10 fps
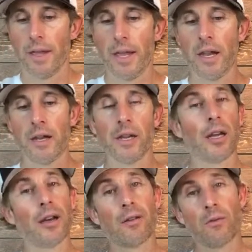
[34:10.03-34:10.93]
And
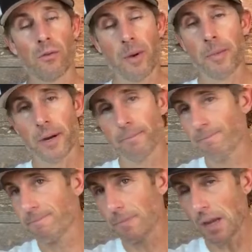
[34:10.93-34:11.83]
remember,
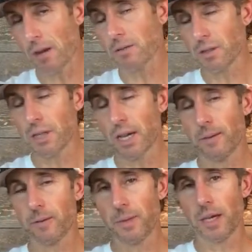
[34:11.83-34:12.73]
now's the
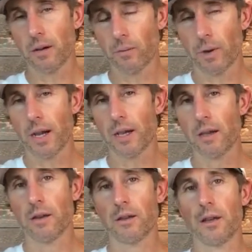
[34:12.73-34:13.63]
time to be getting
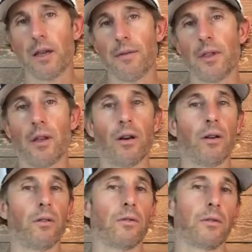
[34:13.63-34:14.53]
ready, even
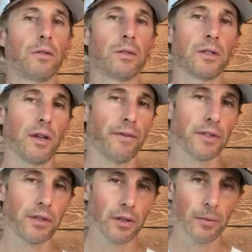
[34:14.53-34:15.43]
though stuff
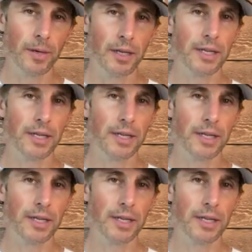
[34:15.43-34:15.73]
is a little bit